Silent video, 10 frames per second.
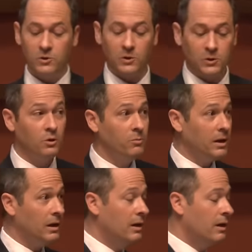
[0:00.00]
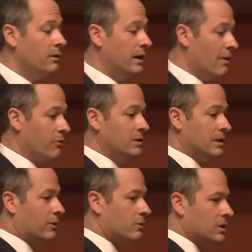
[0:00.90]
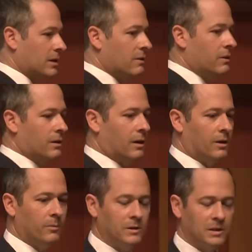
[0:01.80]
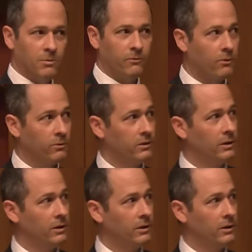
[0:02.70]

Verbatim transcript: assuming that every dollar injected into the economy is going to be forward-looking.